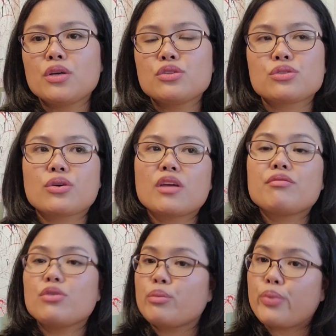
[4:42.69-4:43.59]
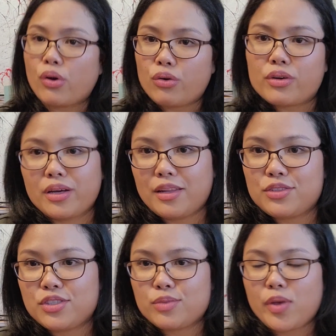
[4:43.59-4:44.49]
So if you're broke,
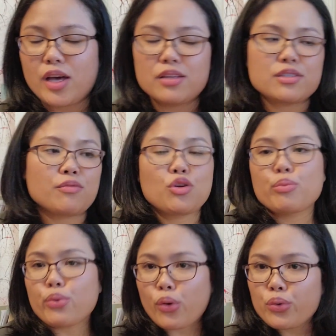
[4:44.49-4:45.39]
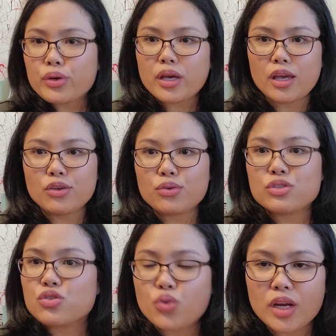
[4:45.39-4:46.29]
let's just be honest, if you're broke and you're
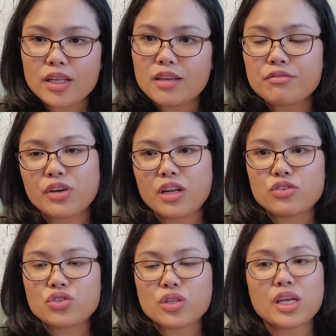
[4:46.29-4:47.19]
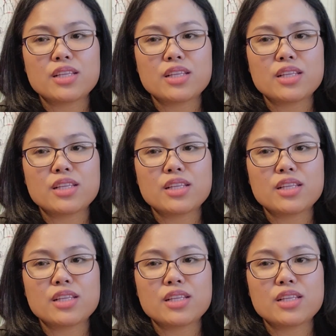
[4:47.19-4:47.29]
struggling financially,